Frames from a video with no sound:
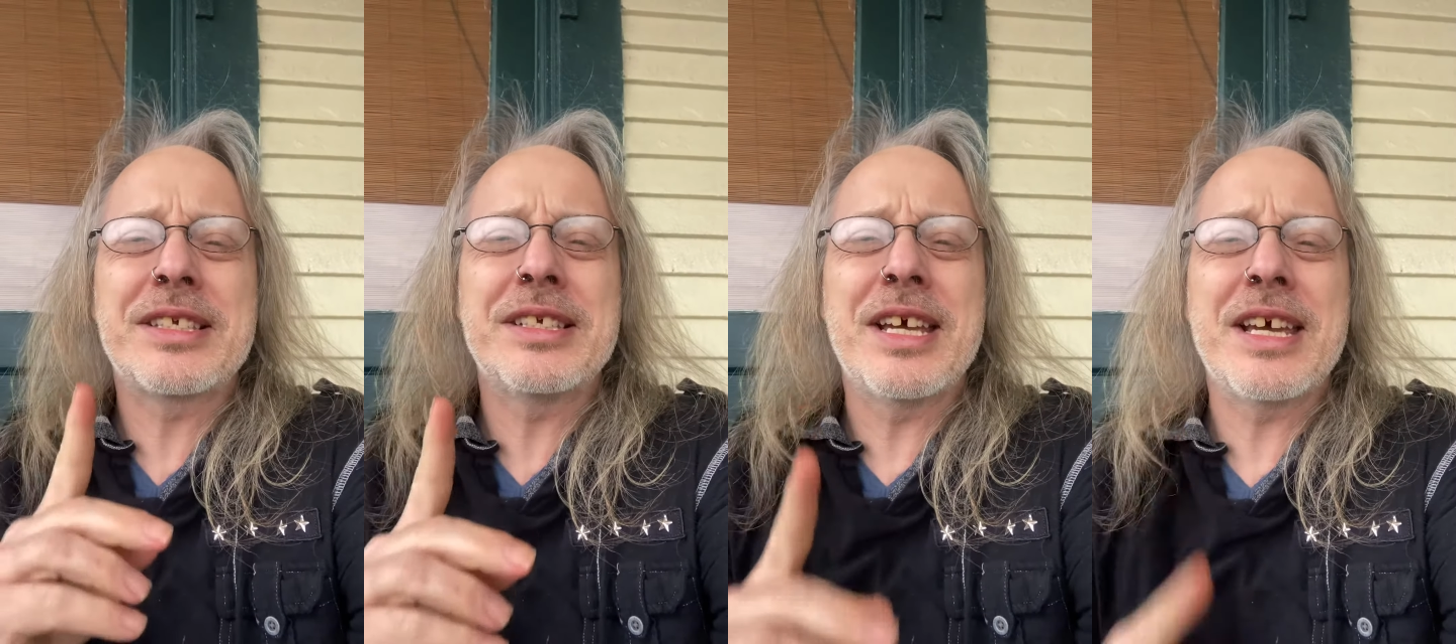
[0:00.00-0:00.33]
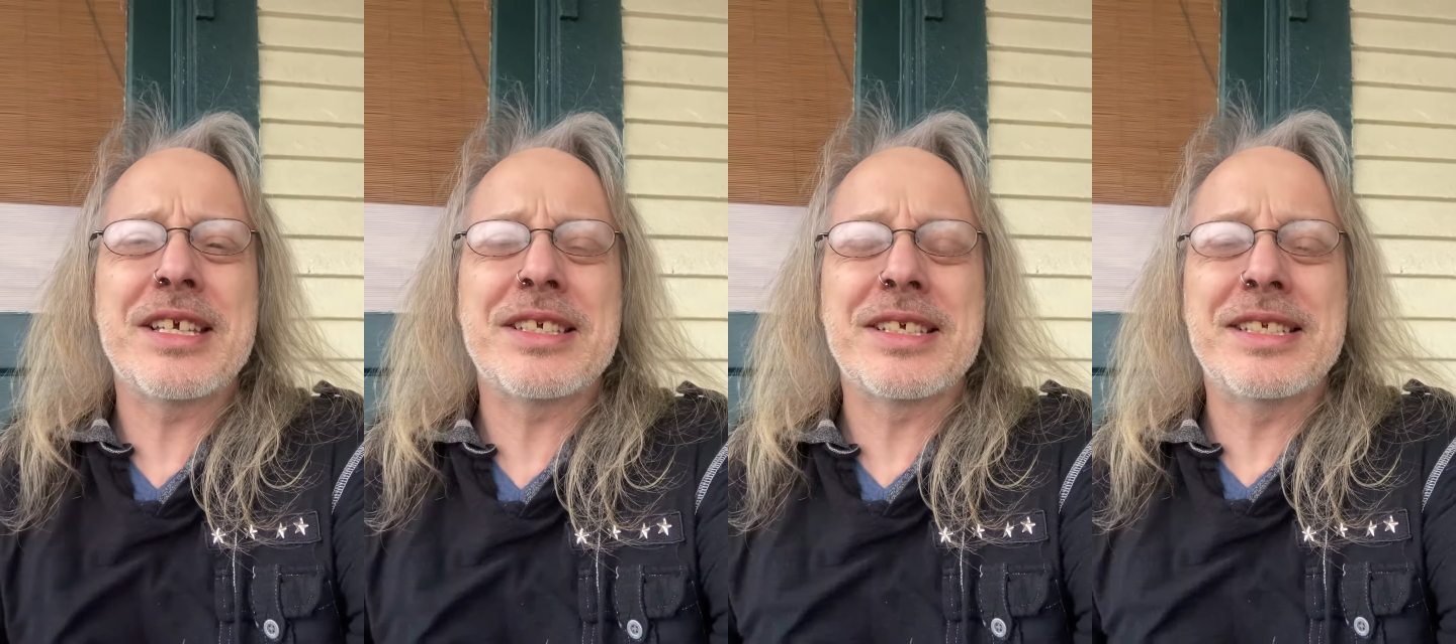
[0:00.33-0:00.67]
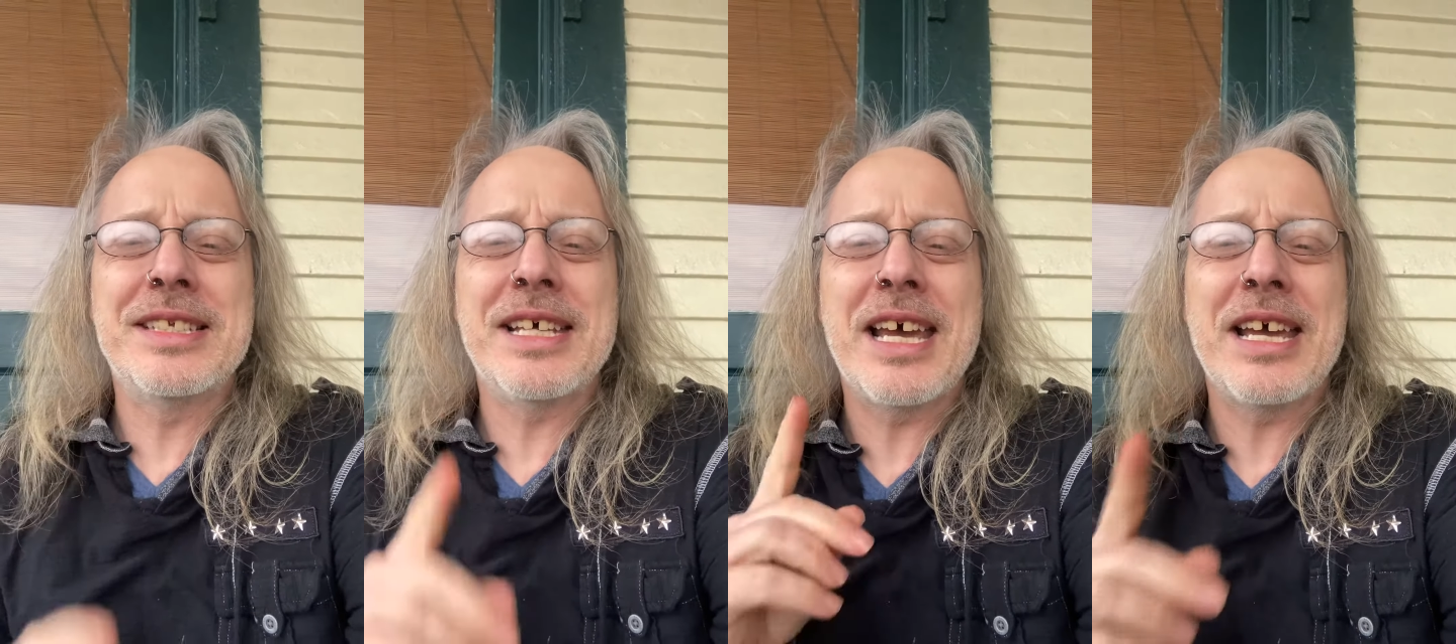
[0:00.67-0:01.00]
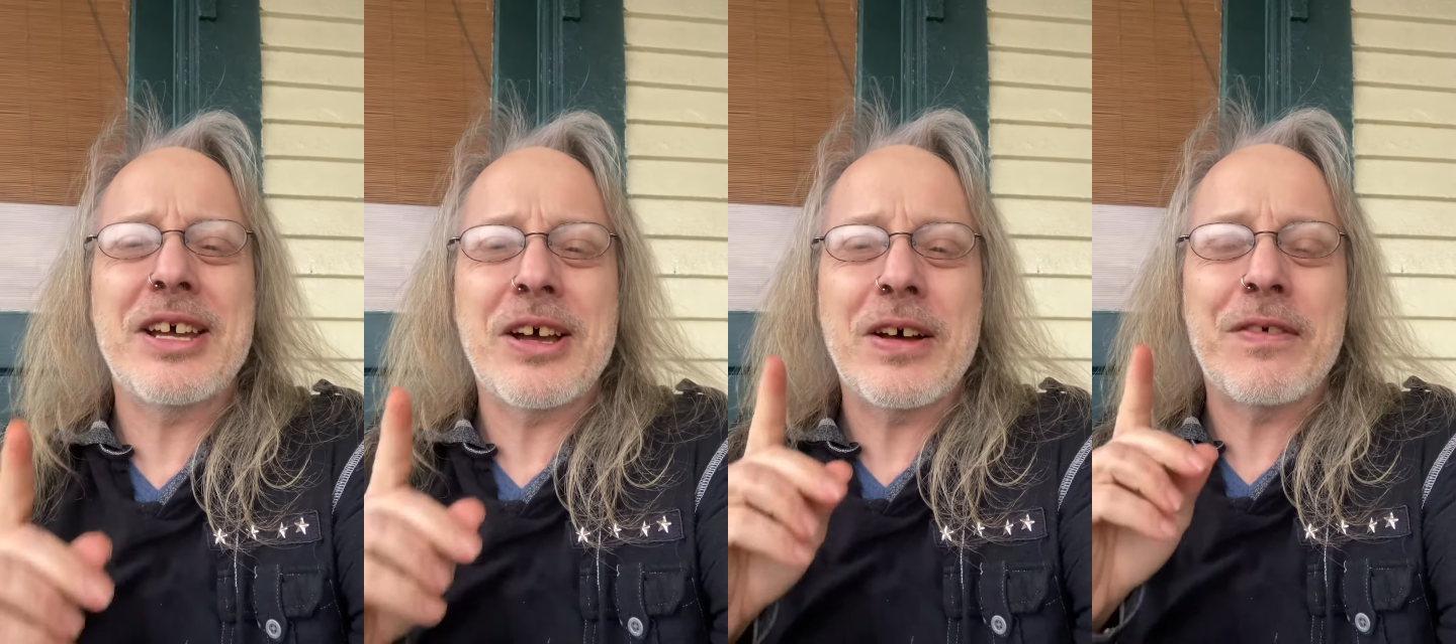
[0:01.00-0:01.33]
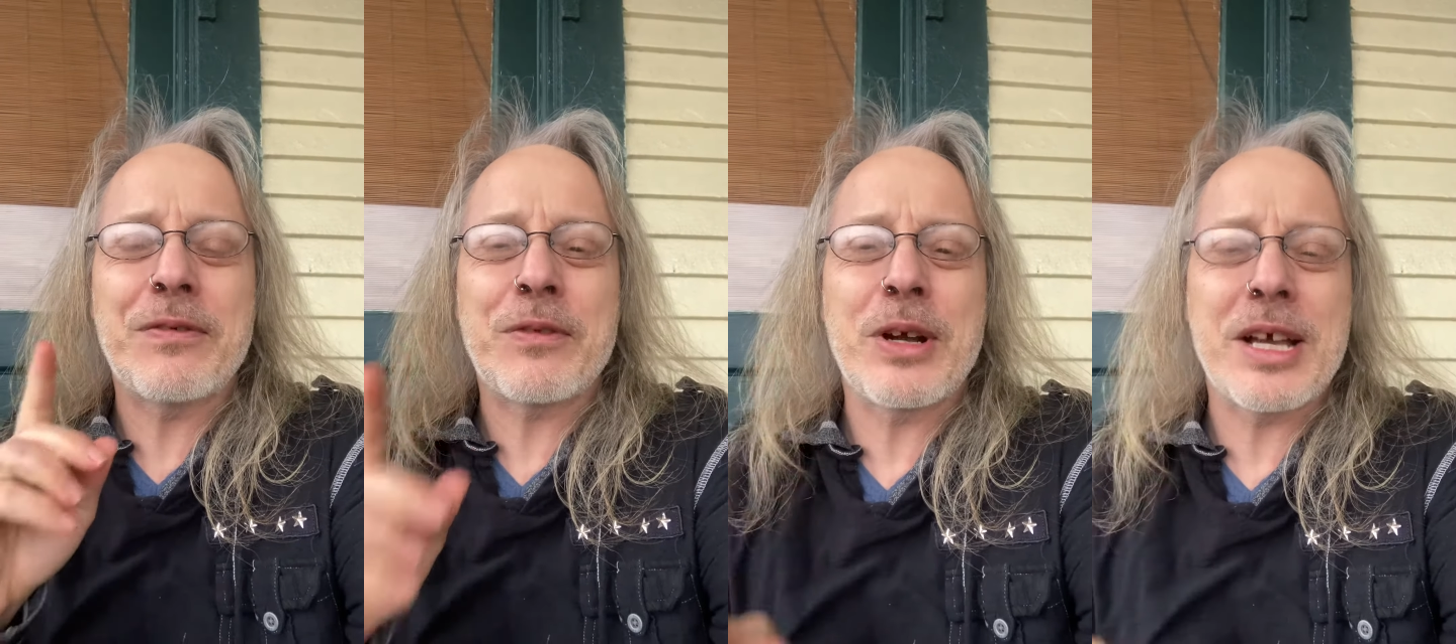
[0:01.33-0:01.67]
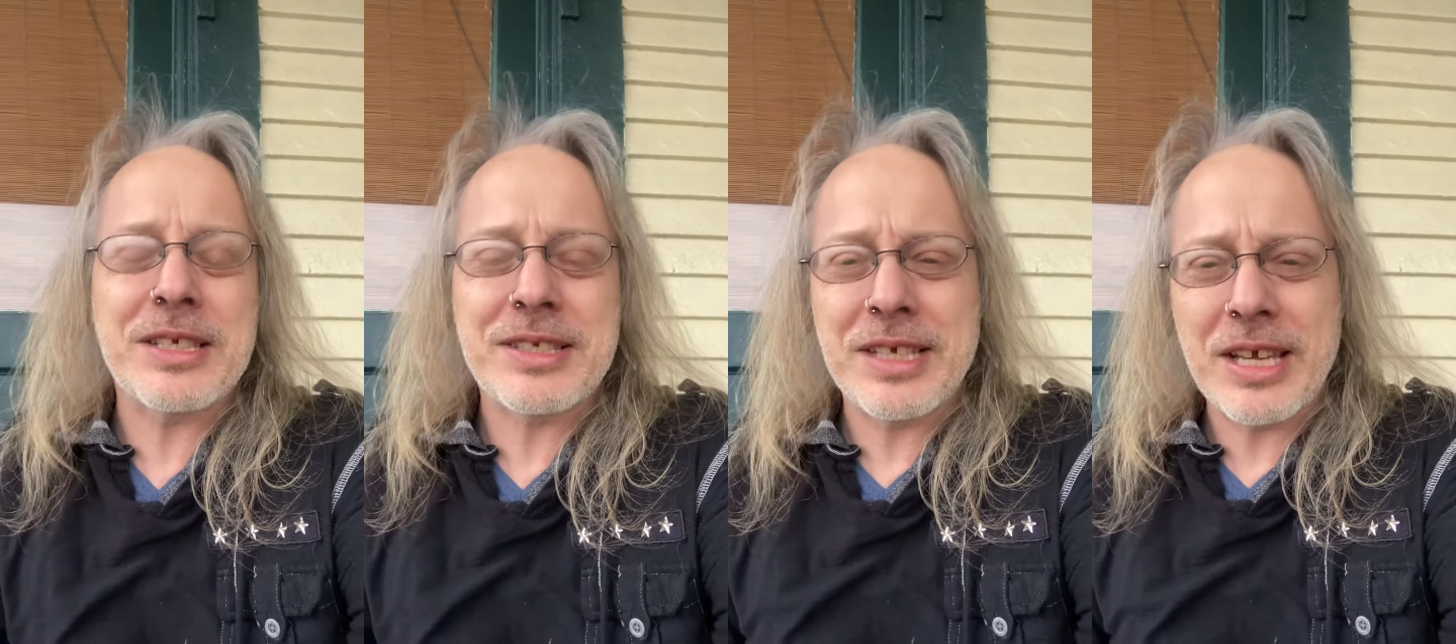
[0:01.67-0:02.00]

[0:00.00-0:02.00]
today is a day of rest.